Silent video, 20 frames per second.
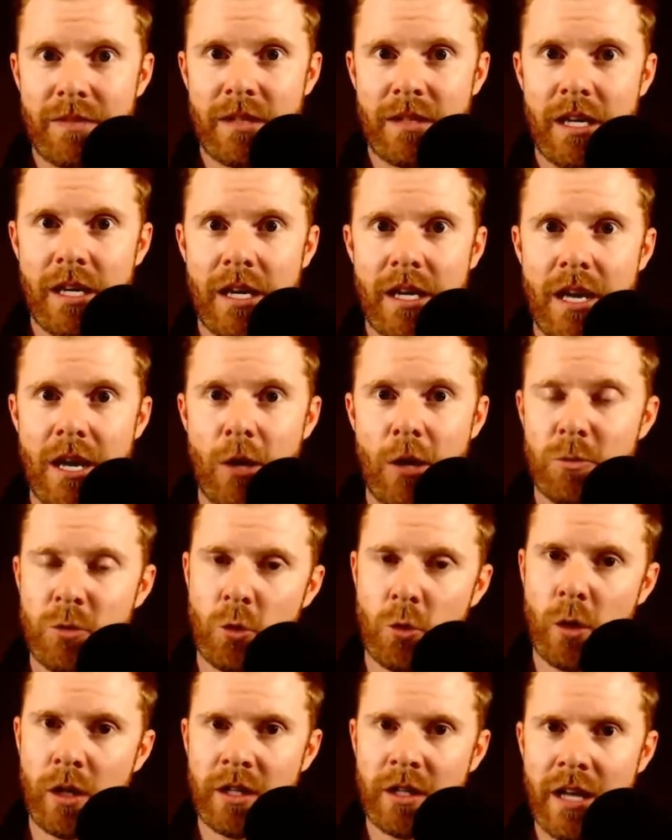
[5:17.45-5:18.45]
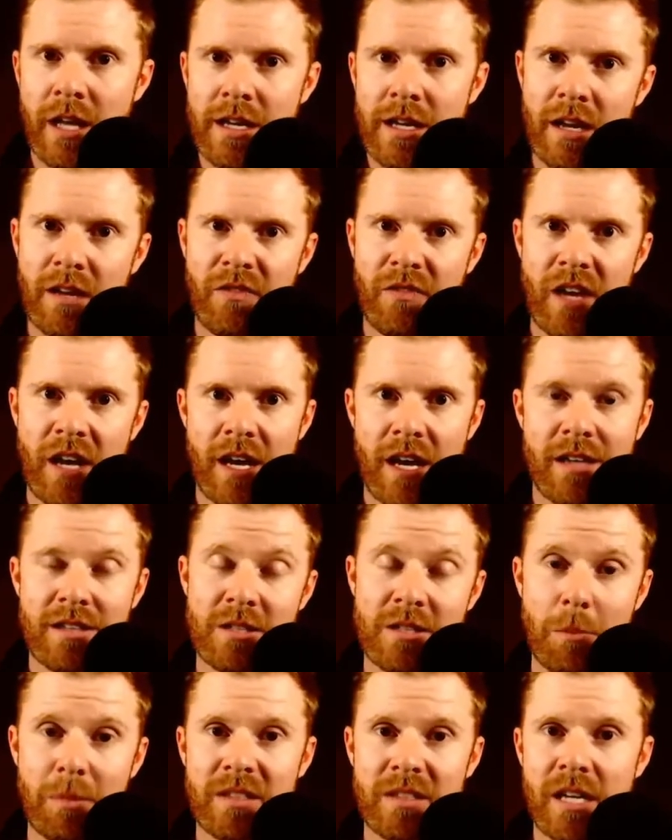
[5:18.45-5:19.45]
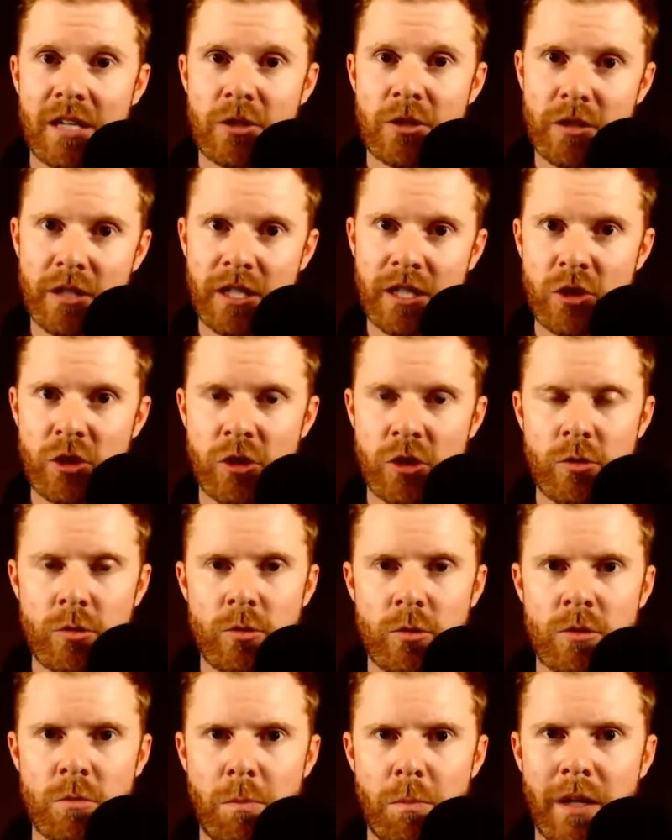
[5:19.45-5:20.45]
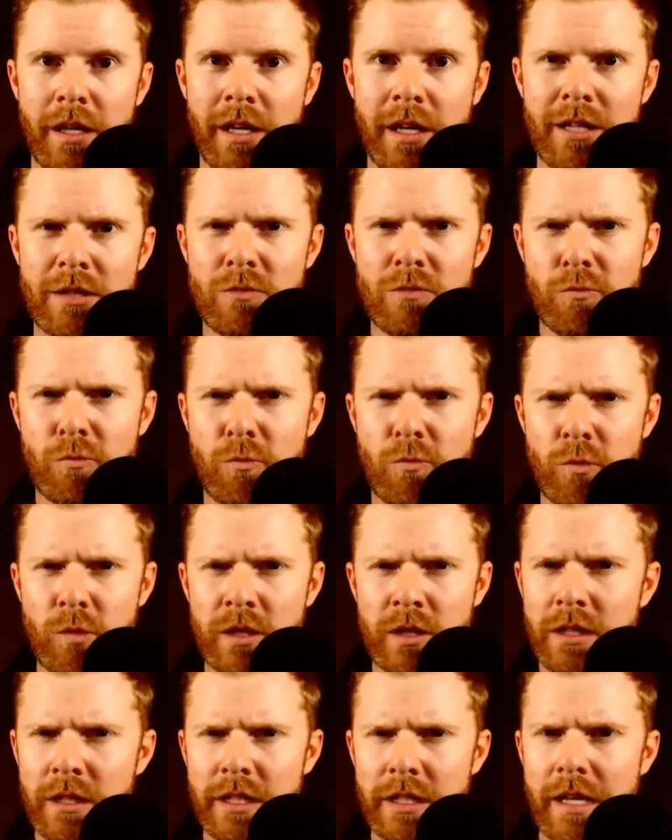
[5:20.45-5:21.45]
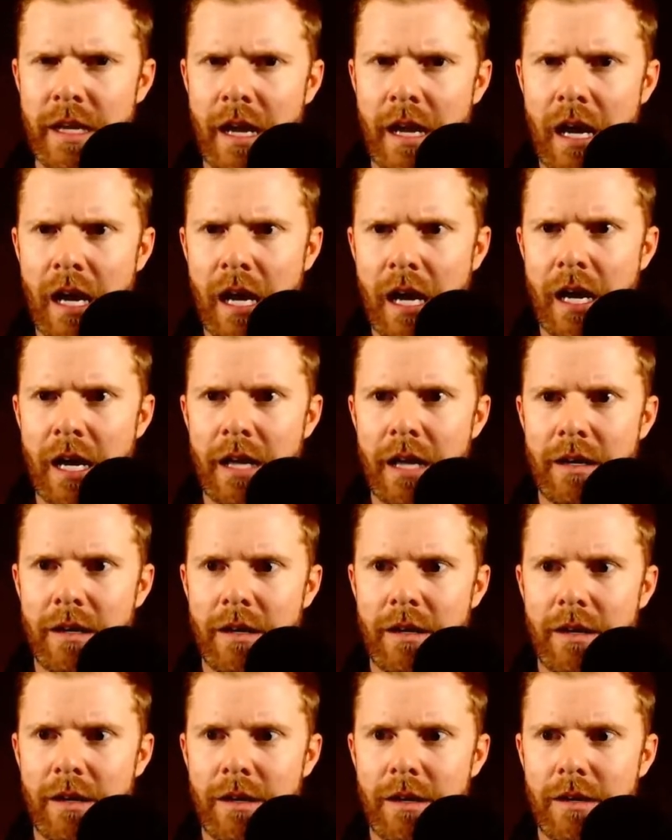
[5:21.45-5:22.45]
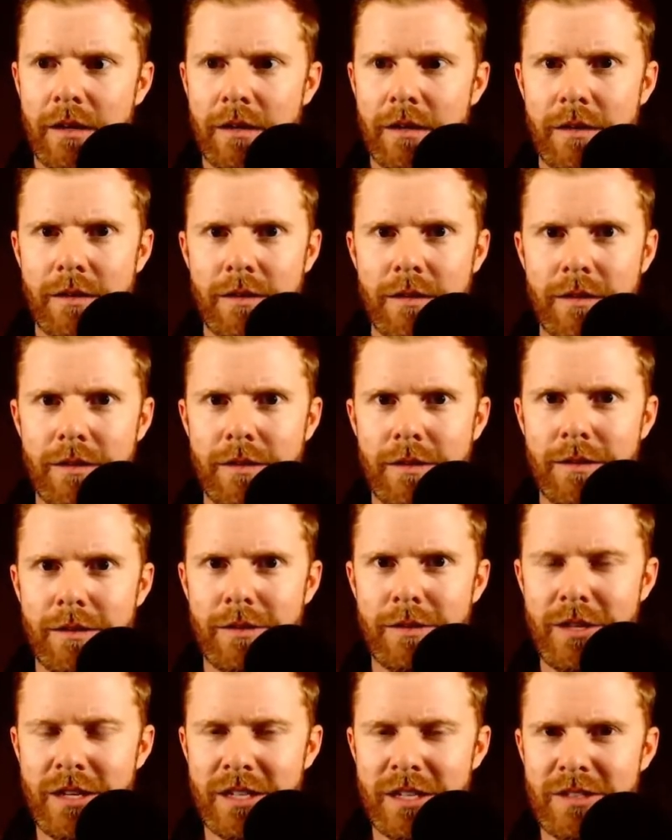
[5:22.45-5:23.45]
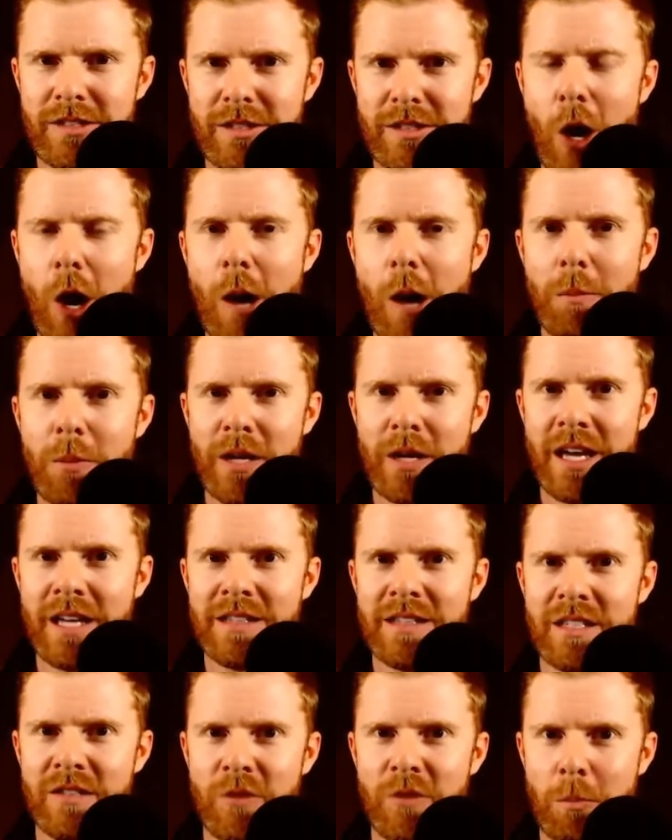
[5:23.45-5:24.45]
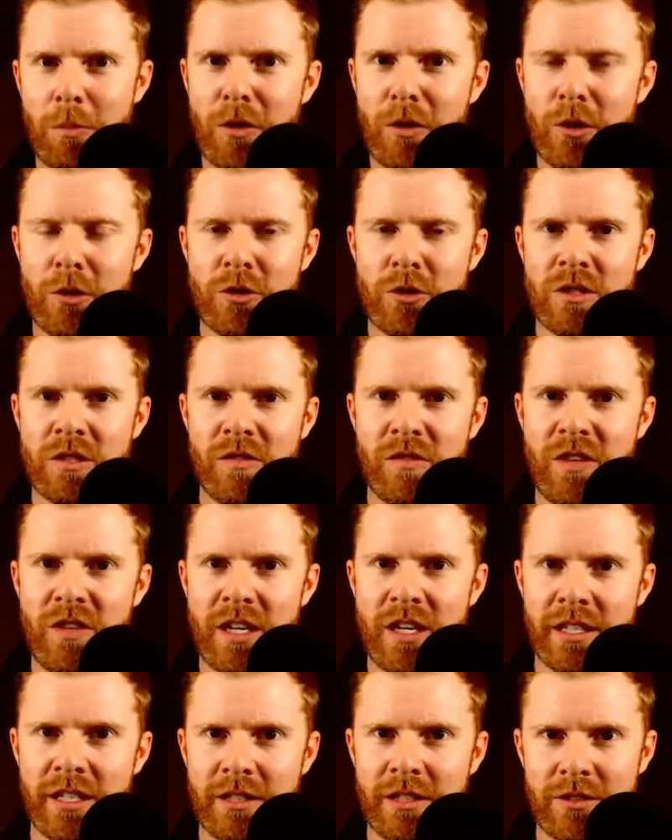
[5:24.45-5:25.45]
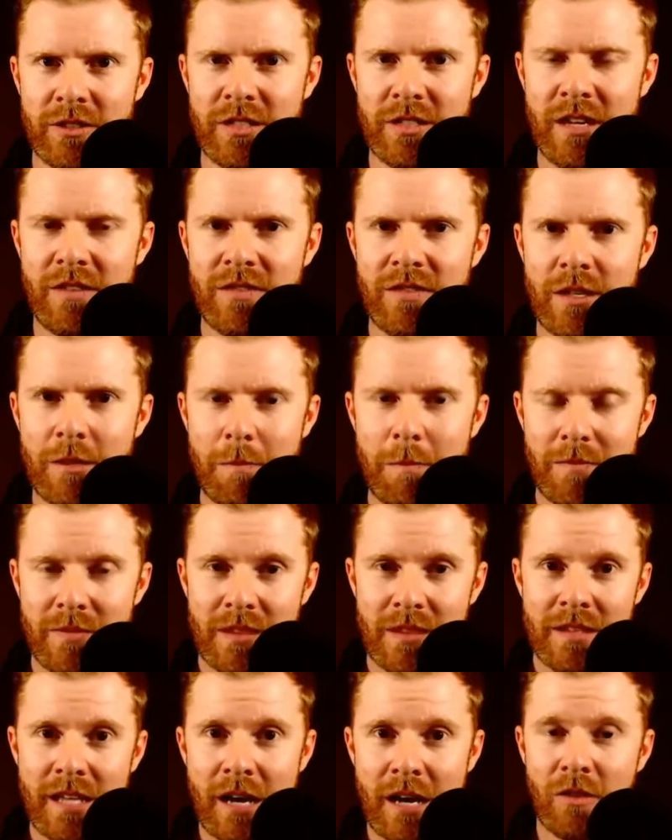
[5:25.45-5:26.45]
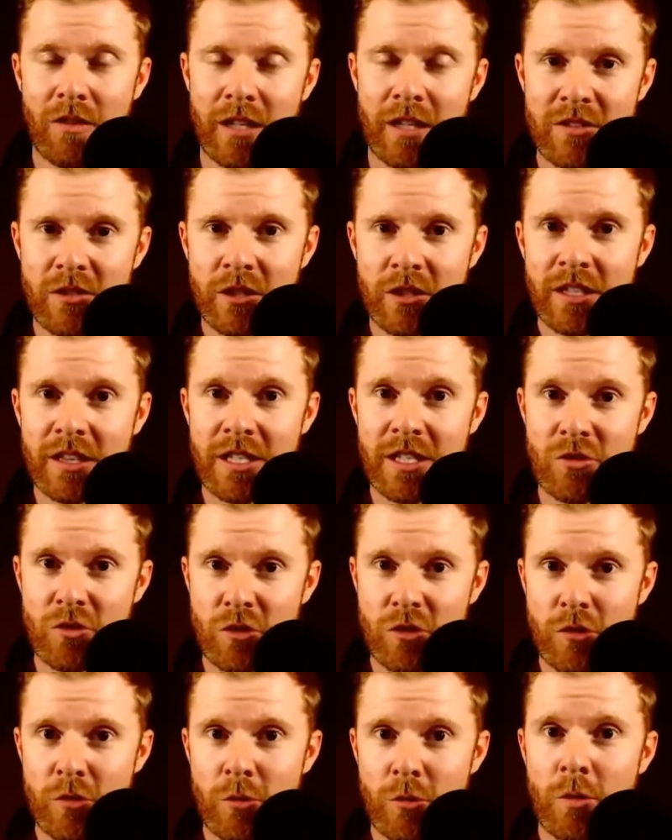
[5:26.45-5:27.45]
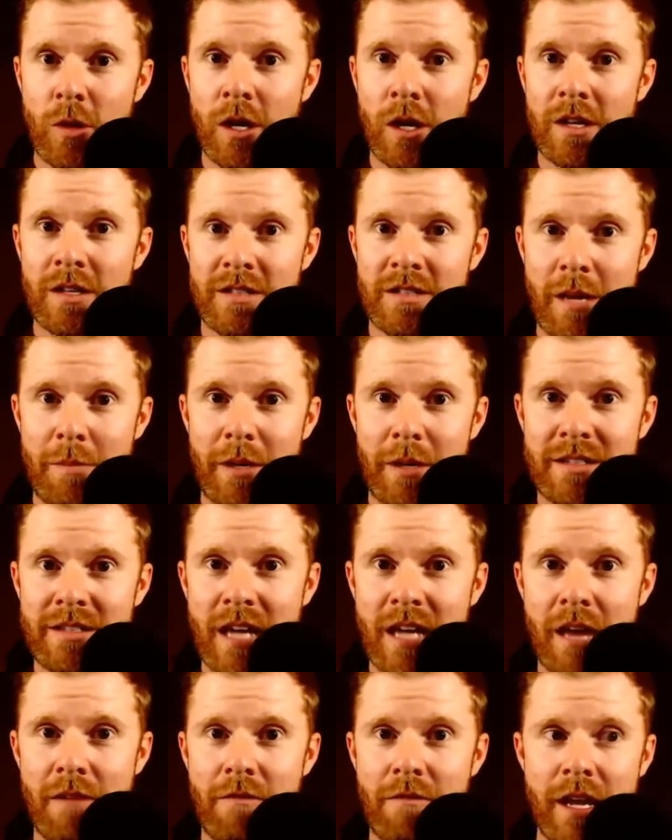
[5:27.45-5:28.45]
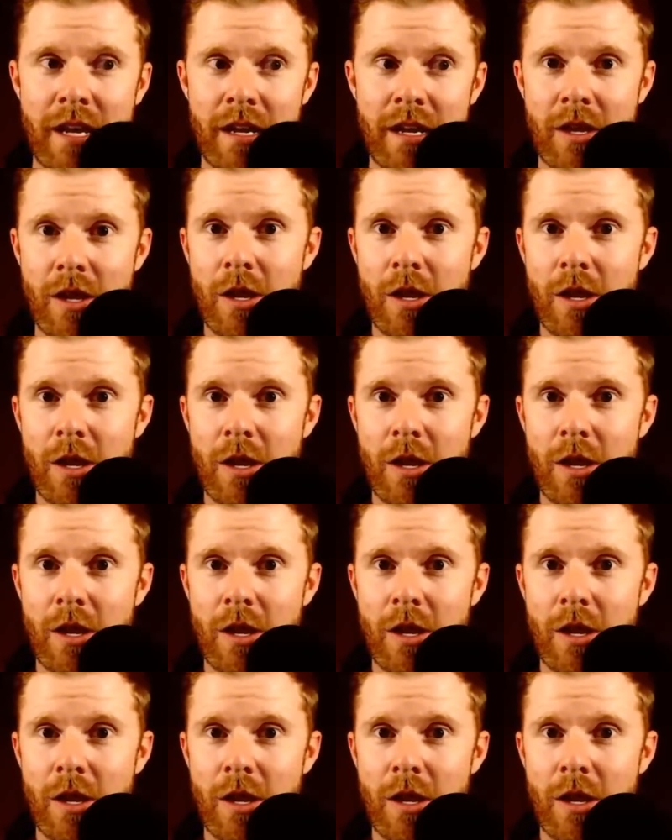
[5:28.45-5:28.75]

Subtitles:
It helps you quickly identify some potential issues, but it's really not this comprehensive approach to vehicular safety. Now, let's look at these two side by side, right?